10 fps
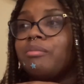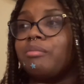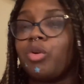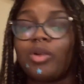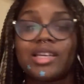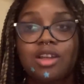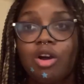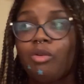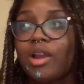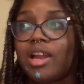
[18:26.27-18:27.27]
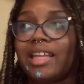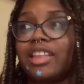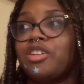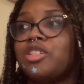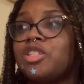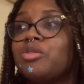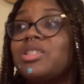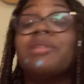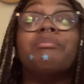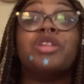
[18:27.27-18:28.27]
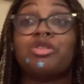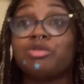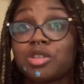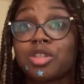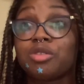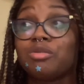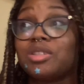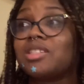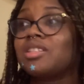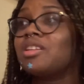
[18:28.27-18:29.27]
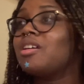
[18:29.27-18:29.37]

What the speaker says: boys all wear, like their suits, the blue suits.